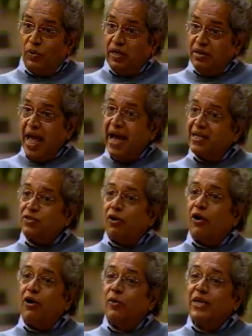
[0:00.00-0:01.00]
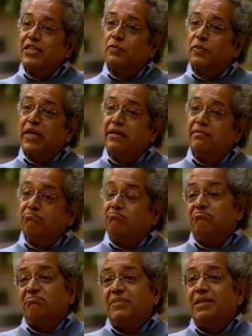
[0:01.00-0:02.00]
has always been,
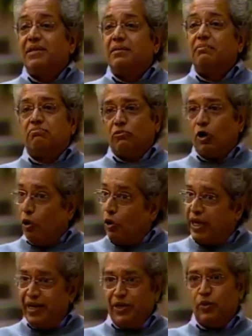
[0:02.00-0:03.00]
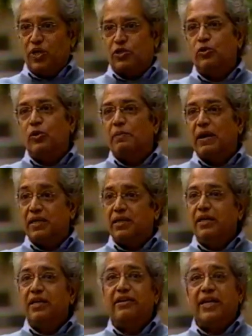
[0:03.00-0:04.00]
okay, you are my
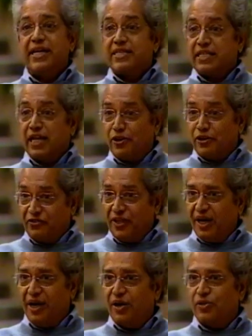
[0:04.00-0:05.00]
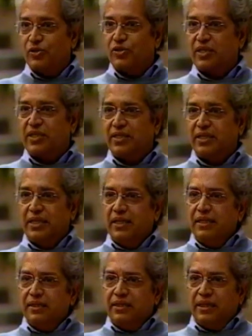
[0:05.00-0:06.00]
great son of the house, the
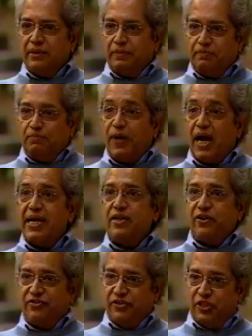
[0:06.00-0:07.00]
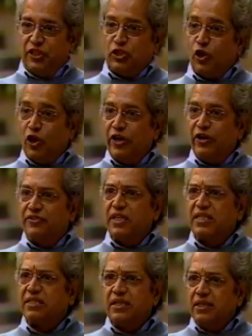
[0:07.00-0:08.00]
pride of the joy of this.
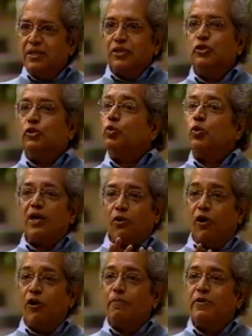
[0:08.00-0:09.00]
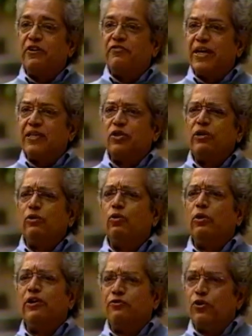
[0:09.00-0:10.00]
You are all perfect, so
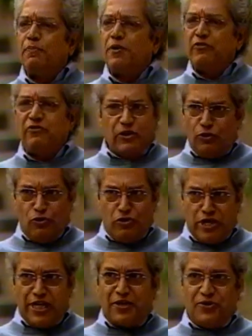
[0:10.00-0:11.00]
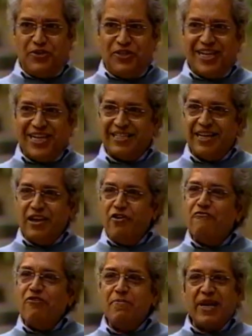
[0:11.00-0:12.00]
if you are perfect, you don't need to change.
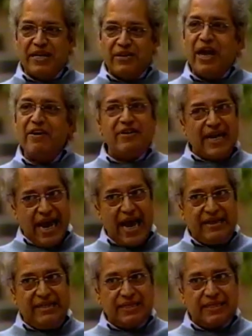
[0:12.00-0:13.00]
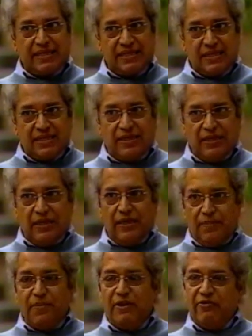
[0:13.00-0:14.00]
Women haven't had this
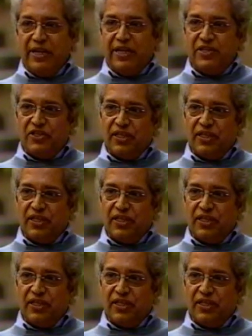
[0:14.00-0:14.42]
privilege. Okay.